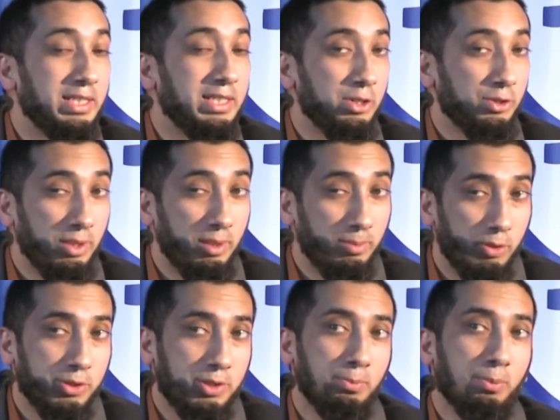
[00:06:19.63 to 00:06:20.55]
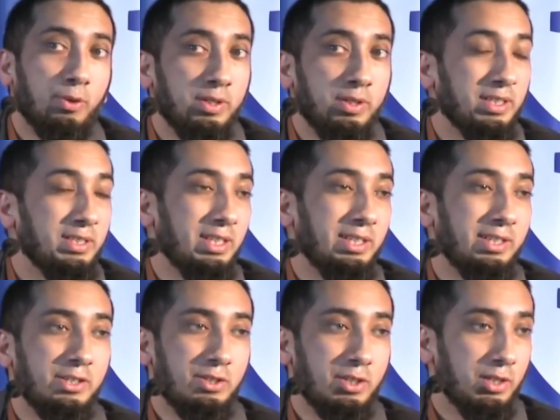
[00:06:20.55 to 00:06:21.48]
it's actually most important in
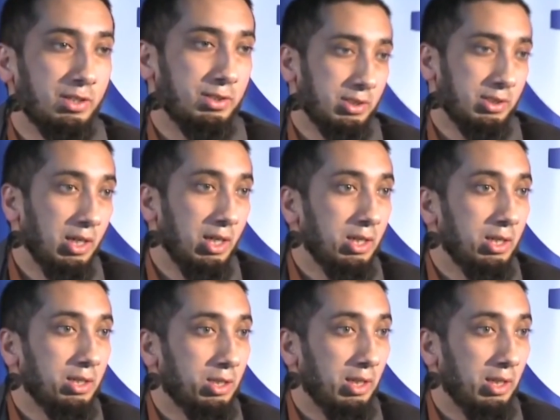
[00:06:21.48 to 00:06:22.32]
teenage years